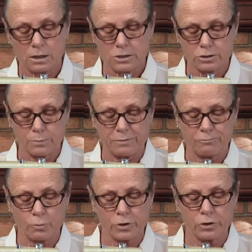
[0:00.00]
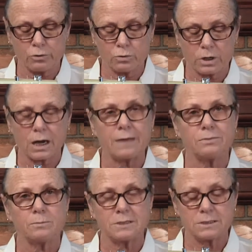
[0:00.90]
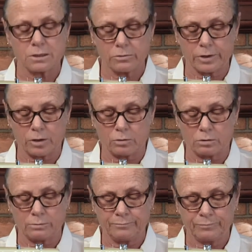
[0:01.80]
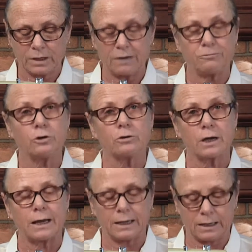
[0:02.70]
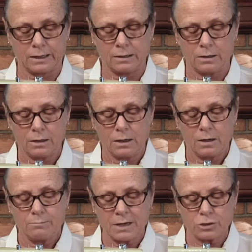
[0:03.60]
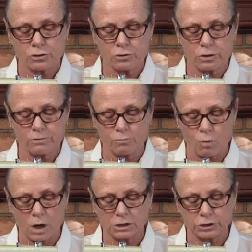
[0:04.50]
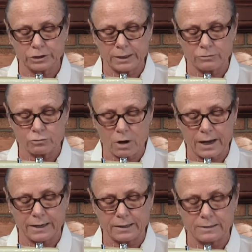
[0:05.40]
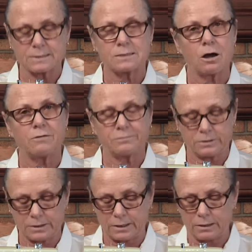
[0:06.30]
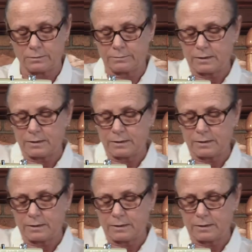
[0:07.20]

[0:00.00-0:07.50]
So before you cut the material, if you're cutting it, make sure you've washed and dried it and softened it.